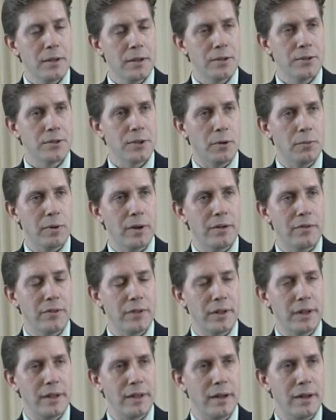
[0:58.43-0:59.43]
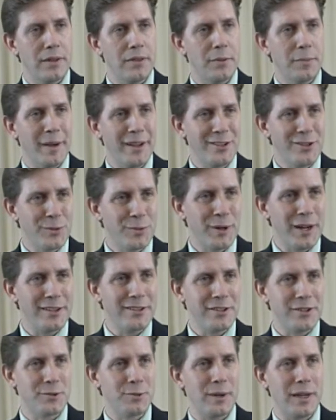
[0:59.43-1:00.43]
So one of the, uh, the major
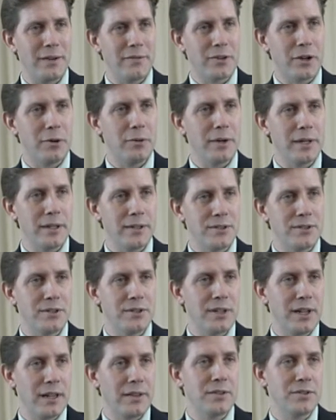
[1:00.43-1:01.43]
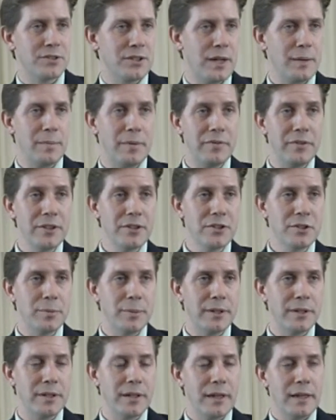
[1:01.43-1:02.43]
projects we have going is to take this type of
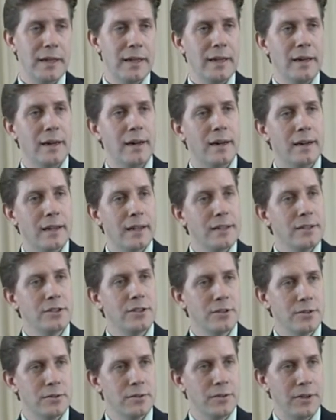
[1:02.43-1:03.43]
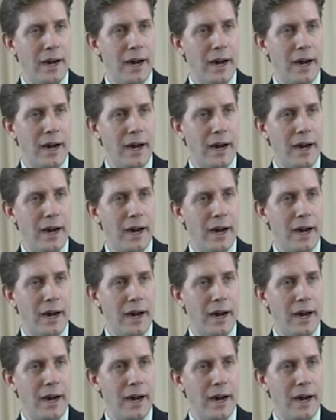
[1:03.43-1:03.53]
instrument uh, into the